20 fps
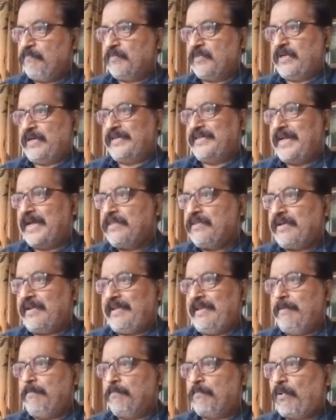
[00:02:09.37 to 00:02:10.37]
Another
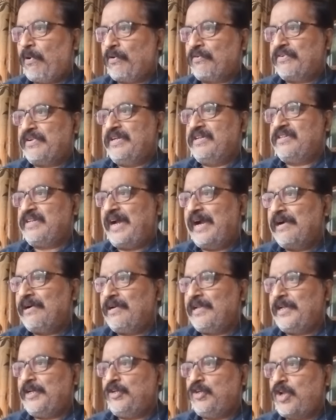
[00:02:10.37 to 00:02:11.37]
important
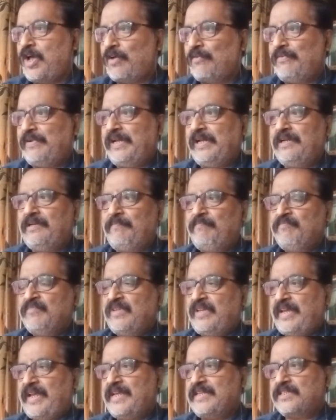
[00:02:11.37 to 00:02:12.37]
early novel
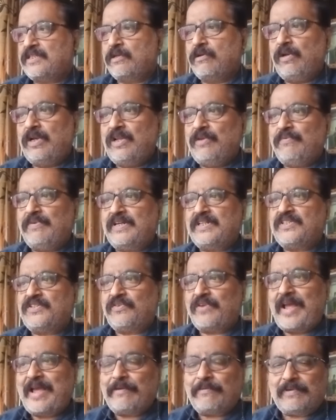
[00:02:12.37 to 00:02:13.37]
is Gulliver's
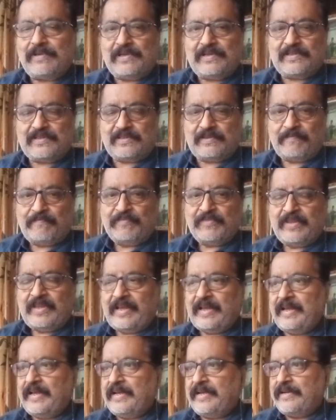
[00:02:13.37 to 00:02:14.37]
Travels,
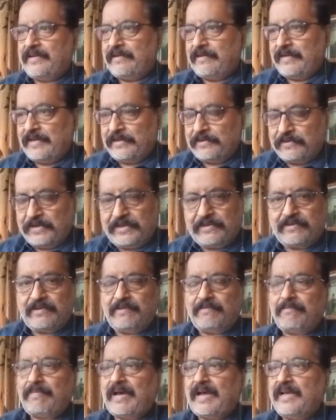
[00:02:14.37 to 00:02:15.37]

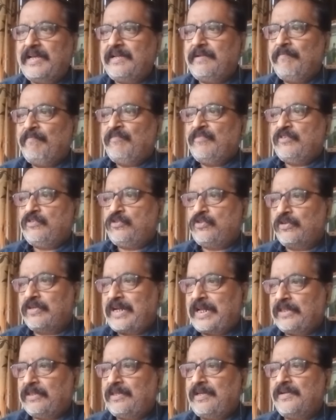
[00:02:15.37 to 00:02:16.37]
written by
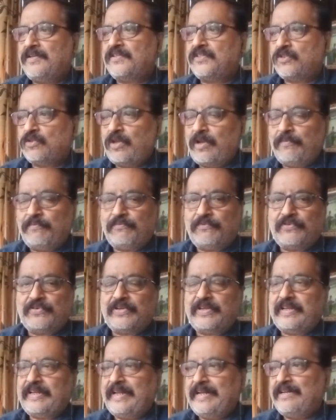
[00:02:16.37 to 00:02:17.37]
Jonathan Swift
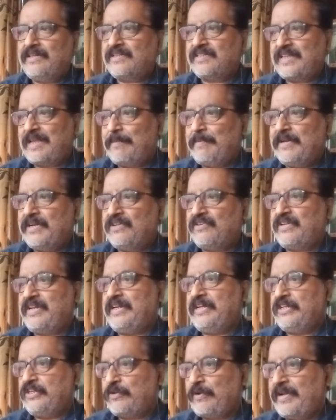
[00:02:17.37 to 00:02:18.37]
in
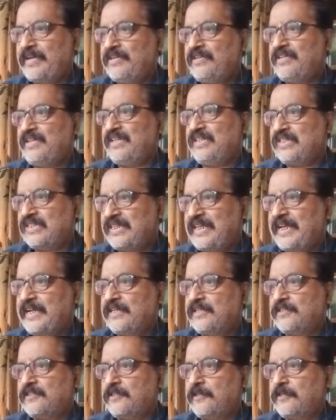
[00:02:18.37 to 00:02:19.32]
1726.